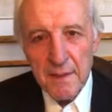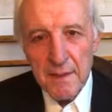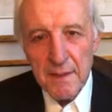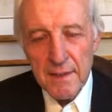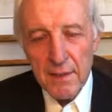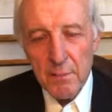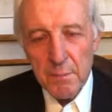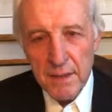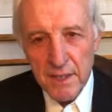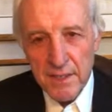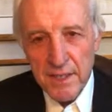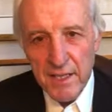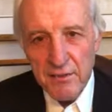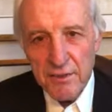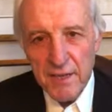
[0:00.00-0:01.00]
or
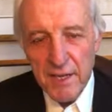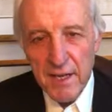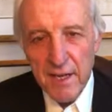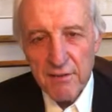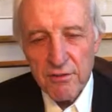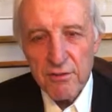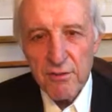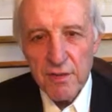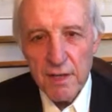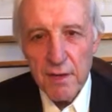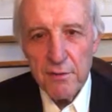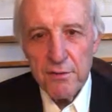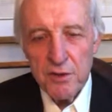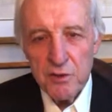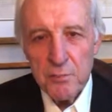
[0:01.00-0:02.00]
meditation classes,
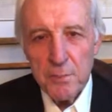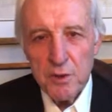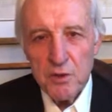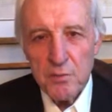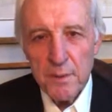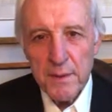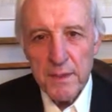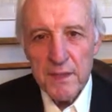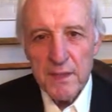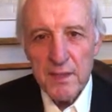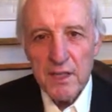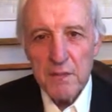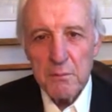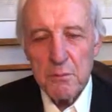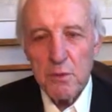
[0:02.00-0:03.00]
enough disposable
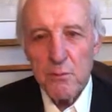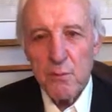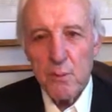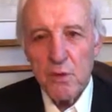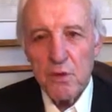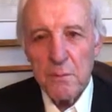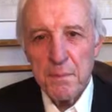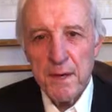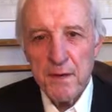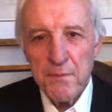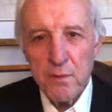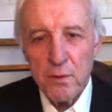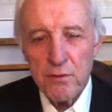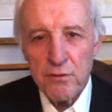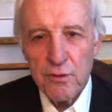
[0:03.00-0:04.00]
income to afford to pay
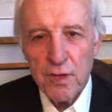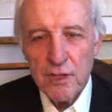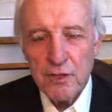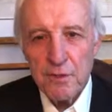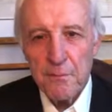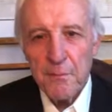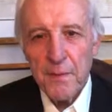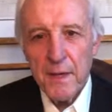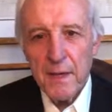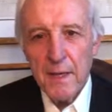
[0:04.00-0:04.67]
for instruction.